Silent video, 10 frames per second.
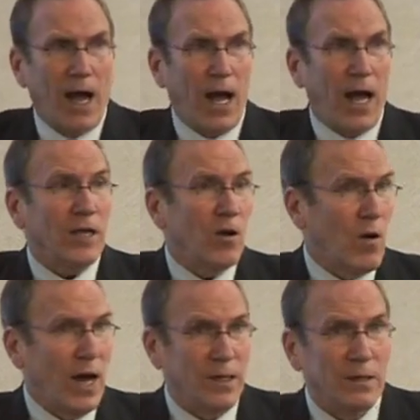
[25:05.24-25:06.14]
I can go
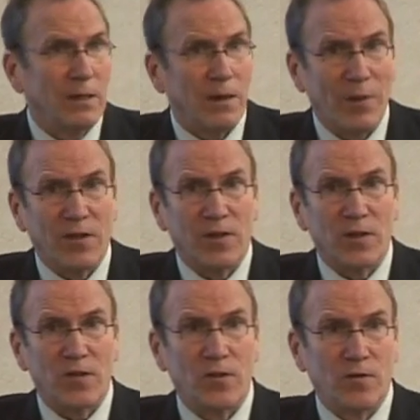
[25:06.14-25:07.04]
on about
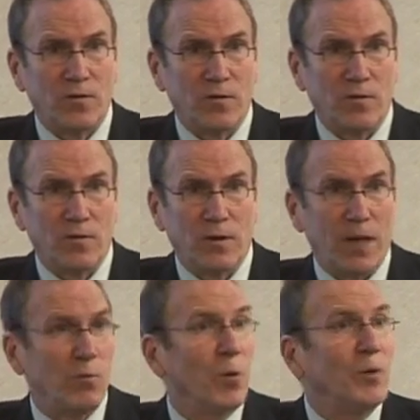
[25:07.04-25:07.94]
this
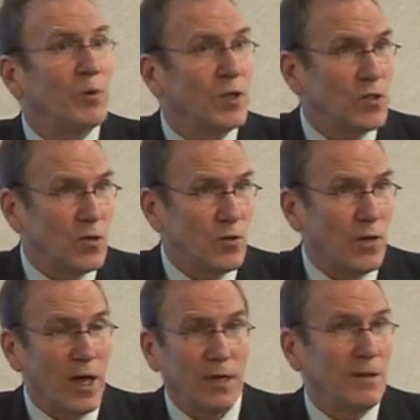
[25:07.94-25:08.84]
and we'll be pleased to do
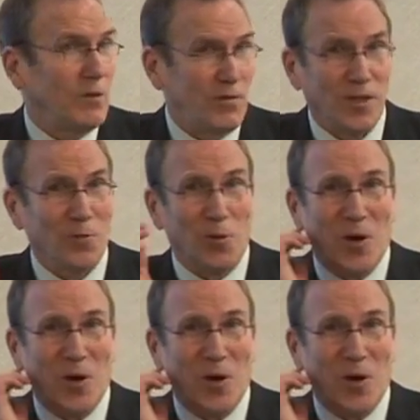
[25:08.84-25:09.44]
that if anyone